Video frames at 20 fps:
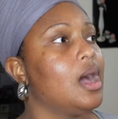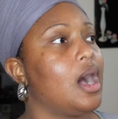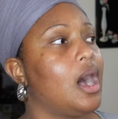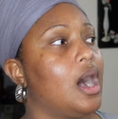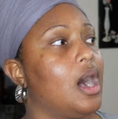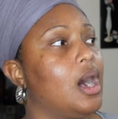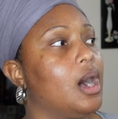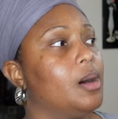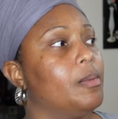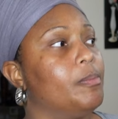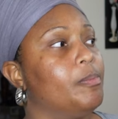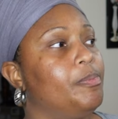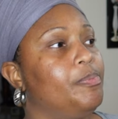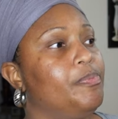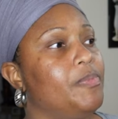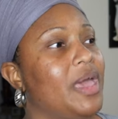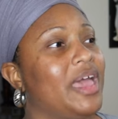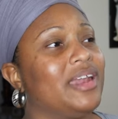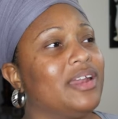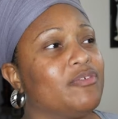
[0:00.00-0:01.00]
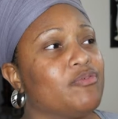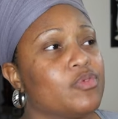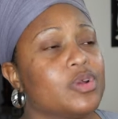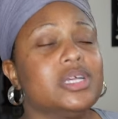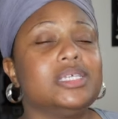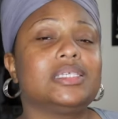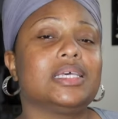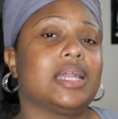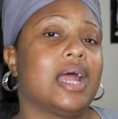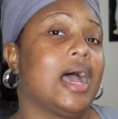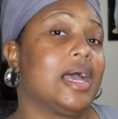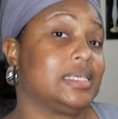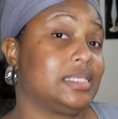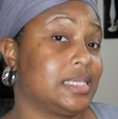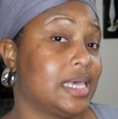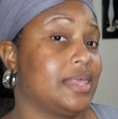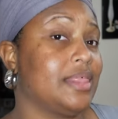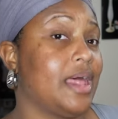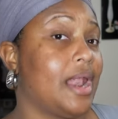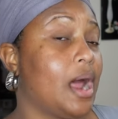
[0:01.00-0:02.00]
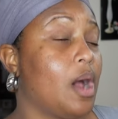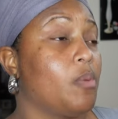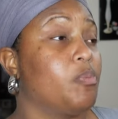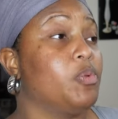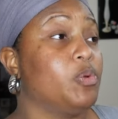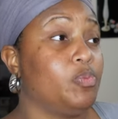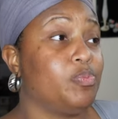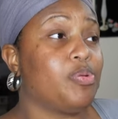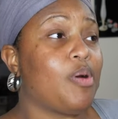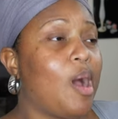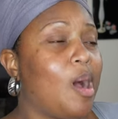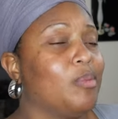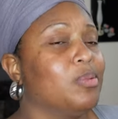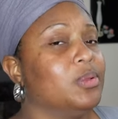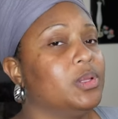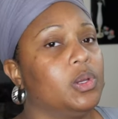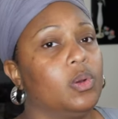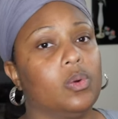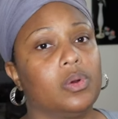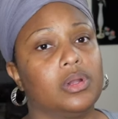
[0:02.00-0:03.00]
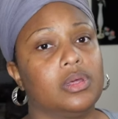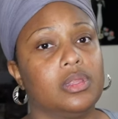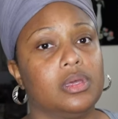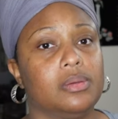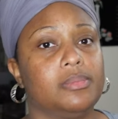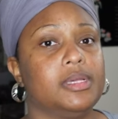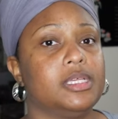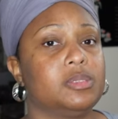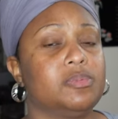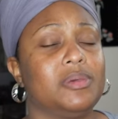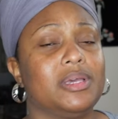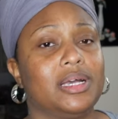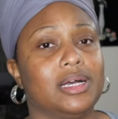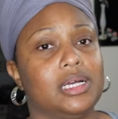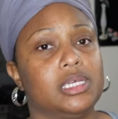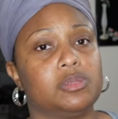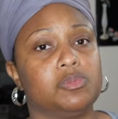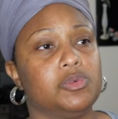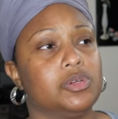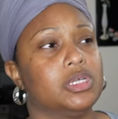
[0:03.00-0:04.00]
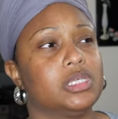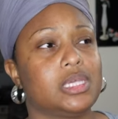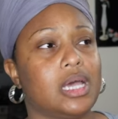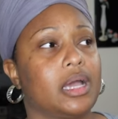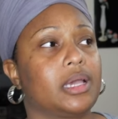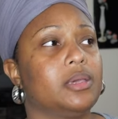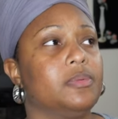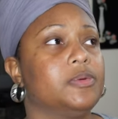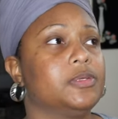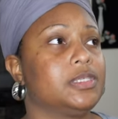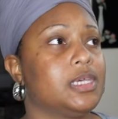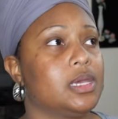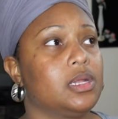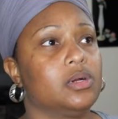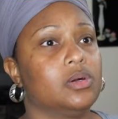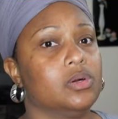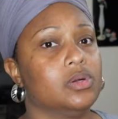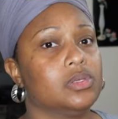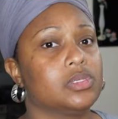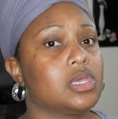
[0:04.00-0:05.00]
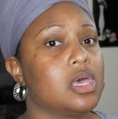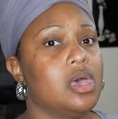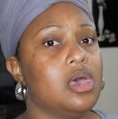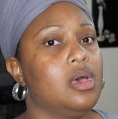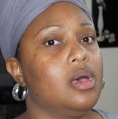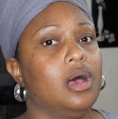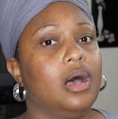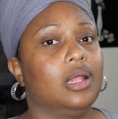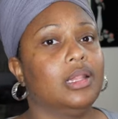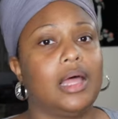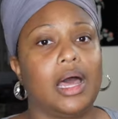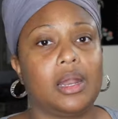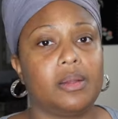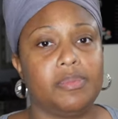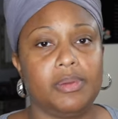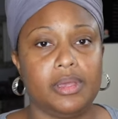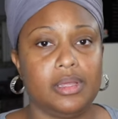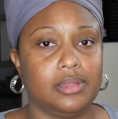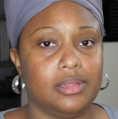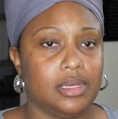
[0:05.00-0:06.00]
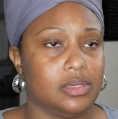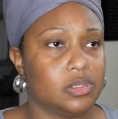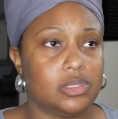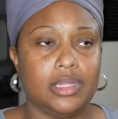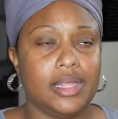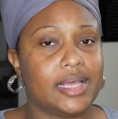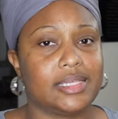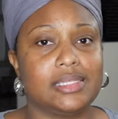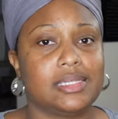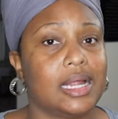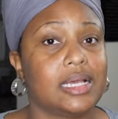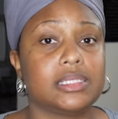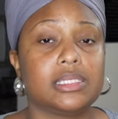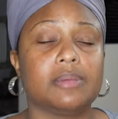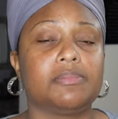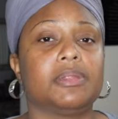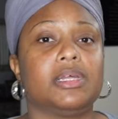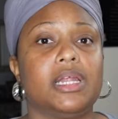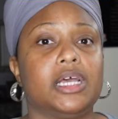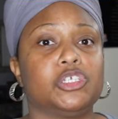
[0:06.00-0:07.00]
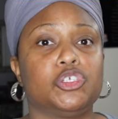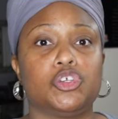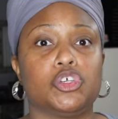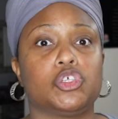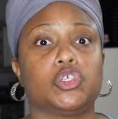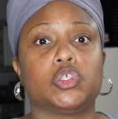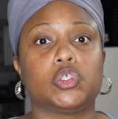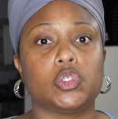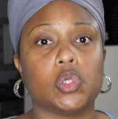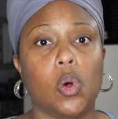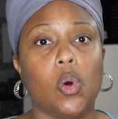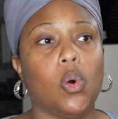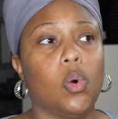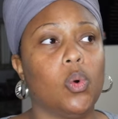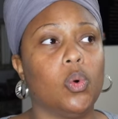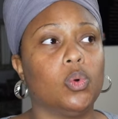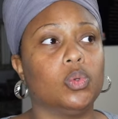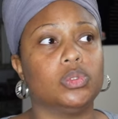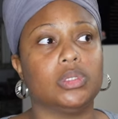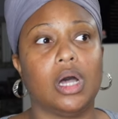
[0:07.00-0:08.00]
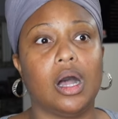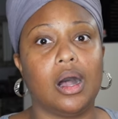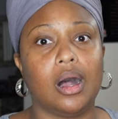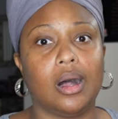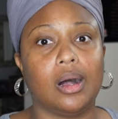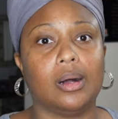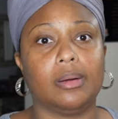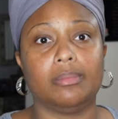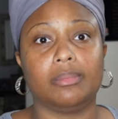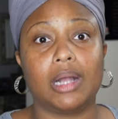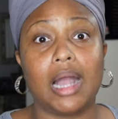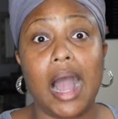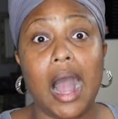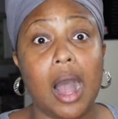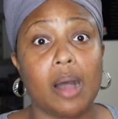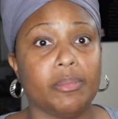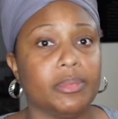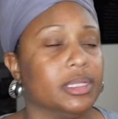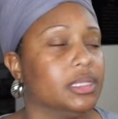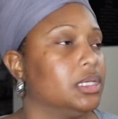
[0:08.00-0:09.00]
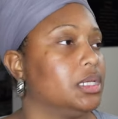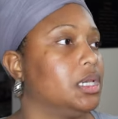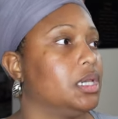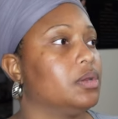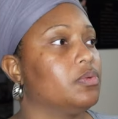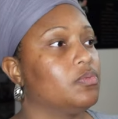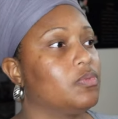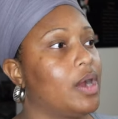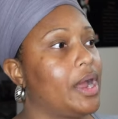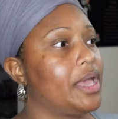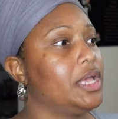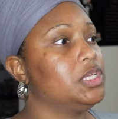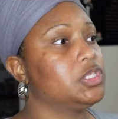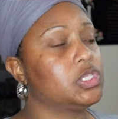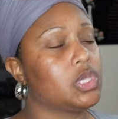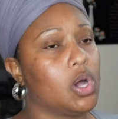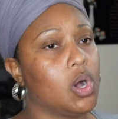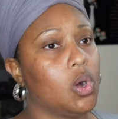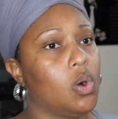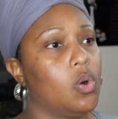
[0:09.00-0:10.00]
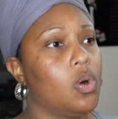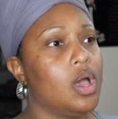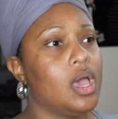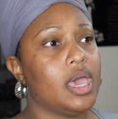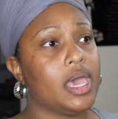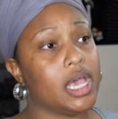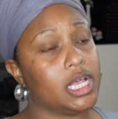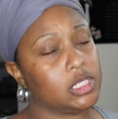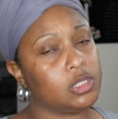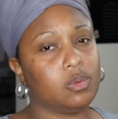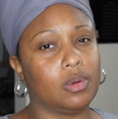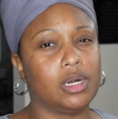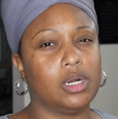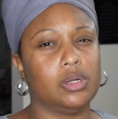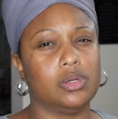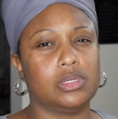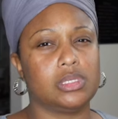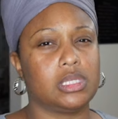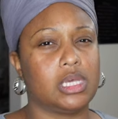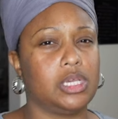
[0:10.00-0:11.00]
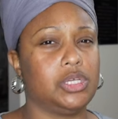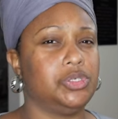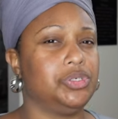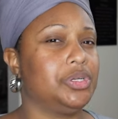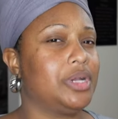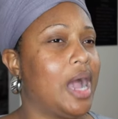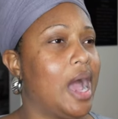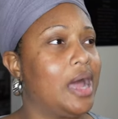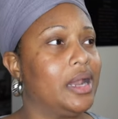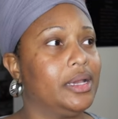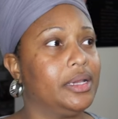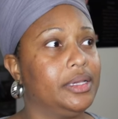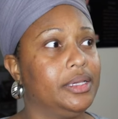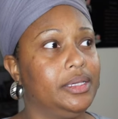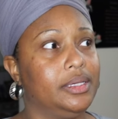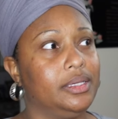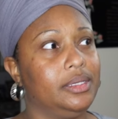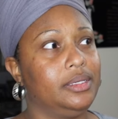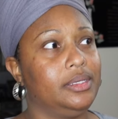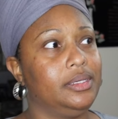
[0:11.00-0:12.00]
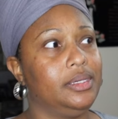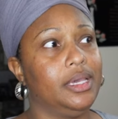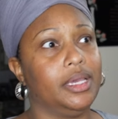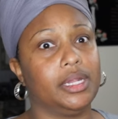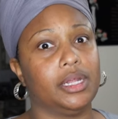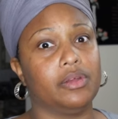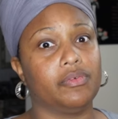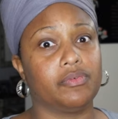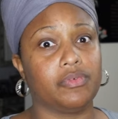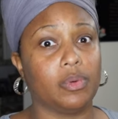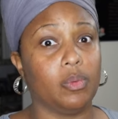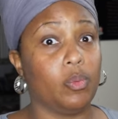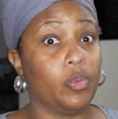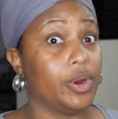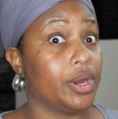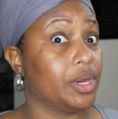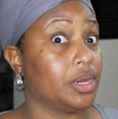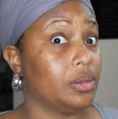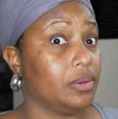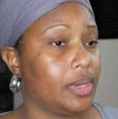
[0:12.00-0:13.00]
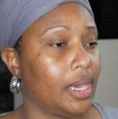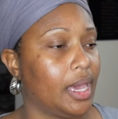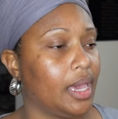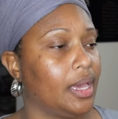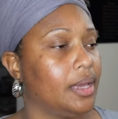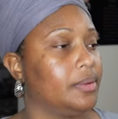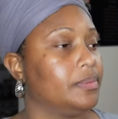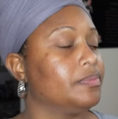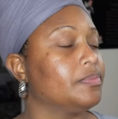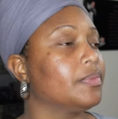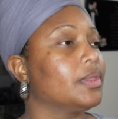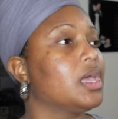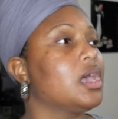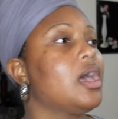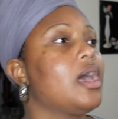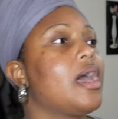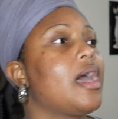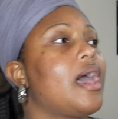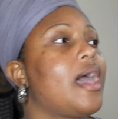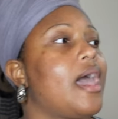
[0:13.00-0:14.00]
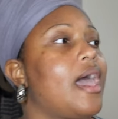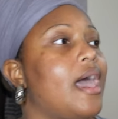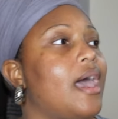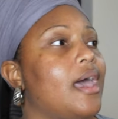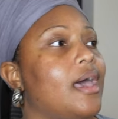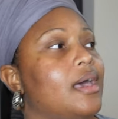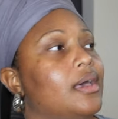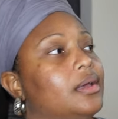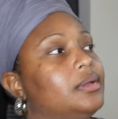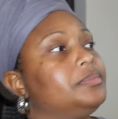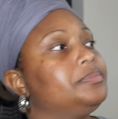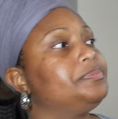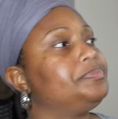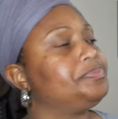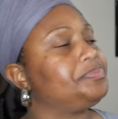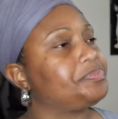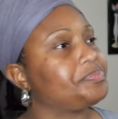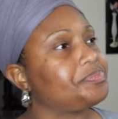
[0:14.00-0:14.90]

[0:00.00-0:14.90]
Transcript: Um, and the reason I say that I would probably order them is because Murasaki potatoes a lot of people that's not something that's just sold um, commonly, right? So it's one of those things you kind of get it from where you can. And